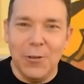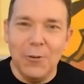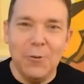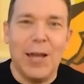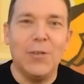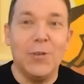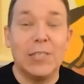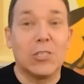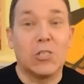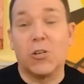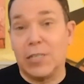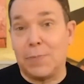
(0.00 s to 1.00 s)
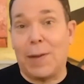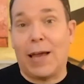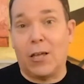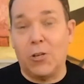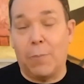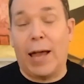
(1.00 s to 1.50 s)
on you, and you need to turn its
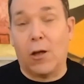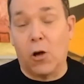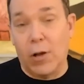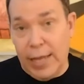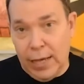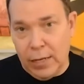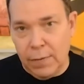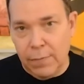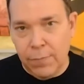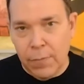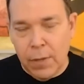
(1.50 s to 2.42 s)
back your back on it.